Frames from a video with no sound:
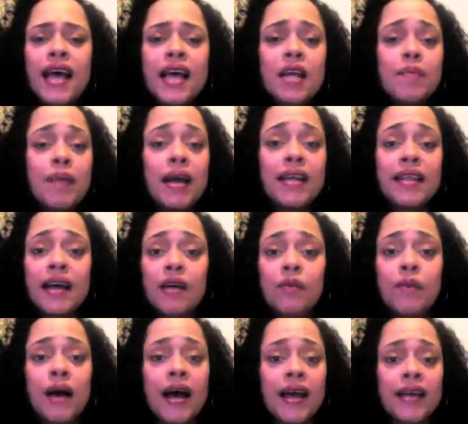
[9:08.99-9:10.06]
anybody that'll
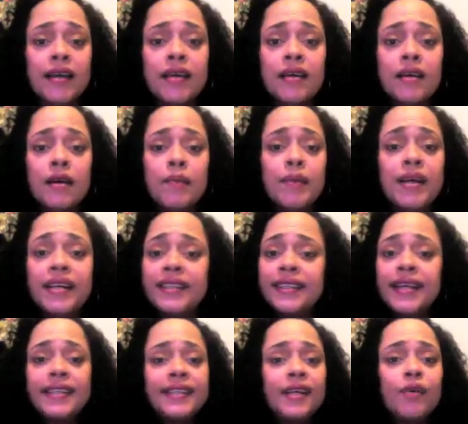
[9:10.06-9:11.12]
buy it, because
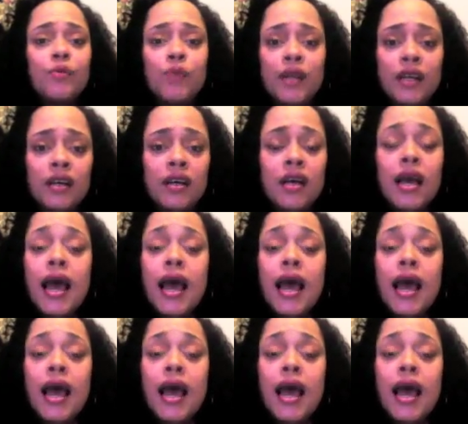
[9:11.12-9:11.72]
they're done with it.